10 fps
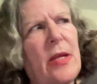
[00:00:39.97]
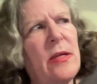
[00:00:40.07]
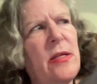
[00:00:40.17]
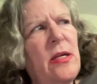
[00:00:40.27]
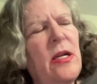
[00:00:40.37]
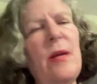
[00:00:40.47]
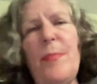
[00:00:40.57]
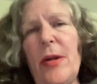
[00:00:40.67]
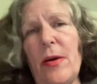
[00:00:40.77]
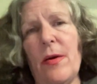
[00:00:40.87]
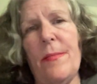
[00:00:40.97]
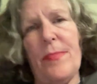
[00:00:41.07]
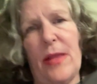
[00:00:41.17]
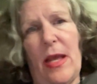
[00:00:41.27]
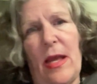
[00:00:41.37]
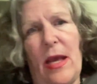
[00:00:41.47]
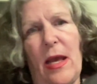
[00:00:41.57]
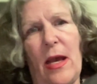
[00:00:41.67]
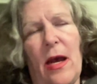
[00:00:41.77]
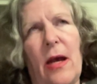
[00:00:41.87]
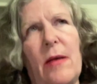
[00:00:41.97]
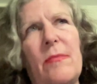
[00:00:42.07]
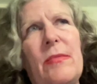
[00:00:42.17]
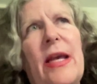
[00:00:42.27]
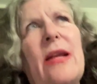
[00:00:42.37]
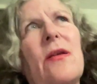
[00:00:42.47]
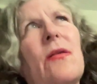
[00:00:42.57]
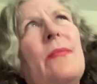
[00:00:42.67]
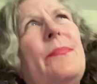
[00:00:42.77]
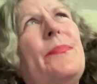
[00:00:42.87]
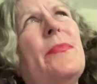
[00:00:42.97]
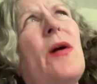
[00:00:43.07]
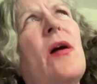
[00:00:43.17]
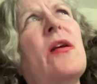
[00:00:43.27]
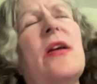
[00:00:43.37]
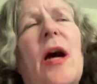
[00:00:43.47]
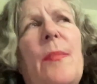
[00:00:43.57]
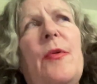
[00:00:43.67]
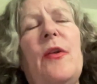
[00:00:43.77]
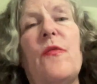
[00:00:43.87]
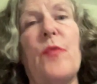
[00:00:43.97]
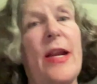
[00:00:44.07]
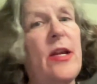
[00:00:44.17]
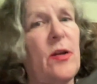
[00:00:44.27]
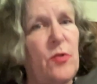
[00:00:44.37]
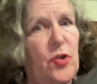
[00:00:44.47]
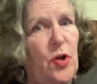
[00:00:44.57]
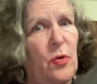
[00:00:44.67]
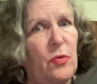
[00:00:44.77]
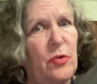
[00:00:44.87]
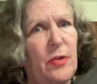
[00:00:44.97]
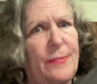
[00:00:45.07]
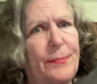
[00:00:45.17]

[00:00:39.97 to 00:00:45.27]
she did appear later on a couple of radio shows.